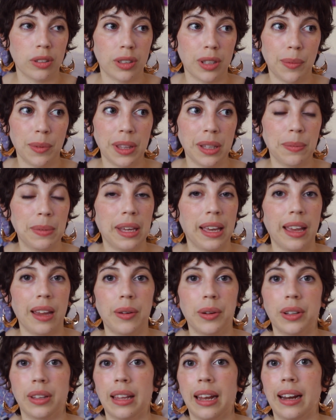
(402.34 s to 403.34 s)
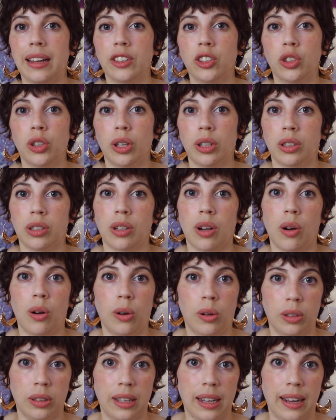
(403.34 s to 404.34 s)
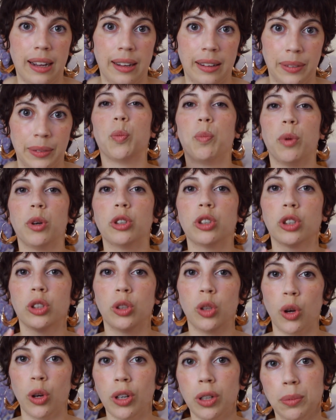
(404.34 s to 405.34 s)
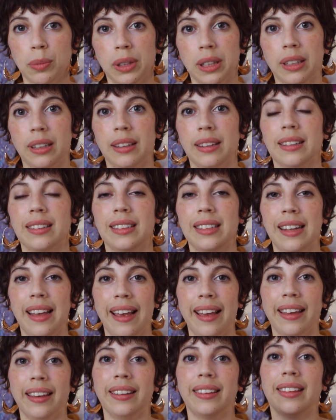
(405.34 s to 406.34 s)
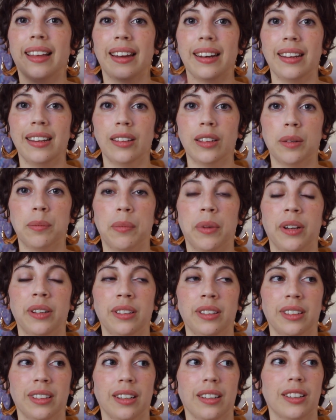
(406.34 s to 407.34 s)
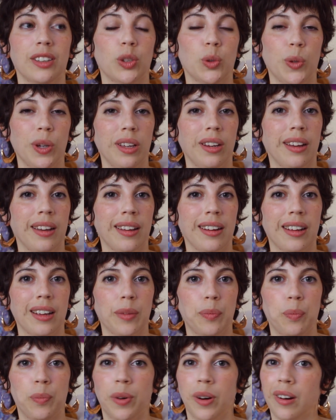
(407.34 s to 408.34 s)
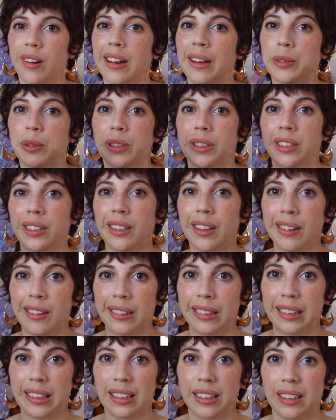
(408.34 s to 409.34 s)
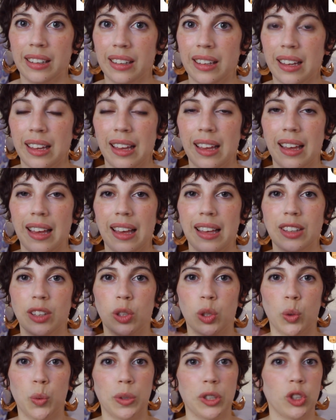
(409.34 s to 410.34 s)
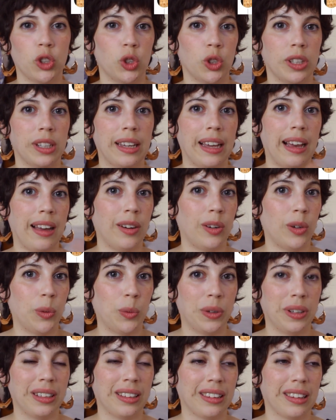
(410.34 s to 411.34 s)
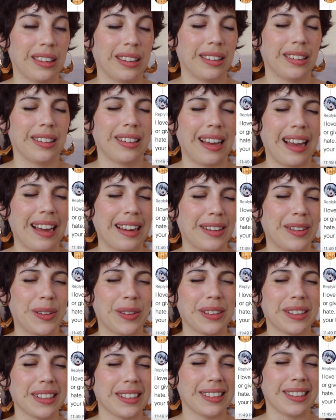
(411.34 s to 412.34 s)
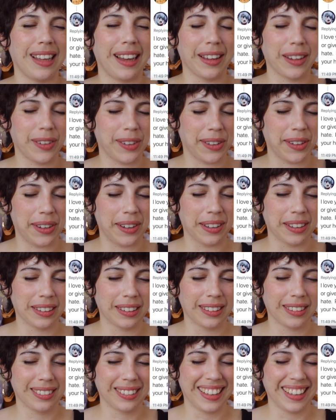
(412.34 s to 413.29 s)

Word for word: some of the behavior that I just called out. Most notably, the day that Elon Musk tweeted pronouns suck, to which she countered with, I know this is not your heart.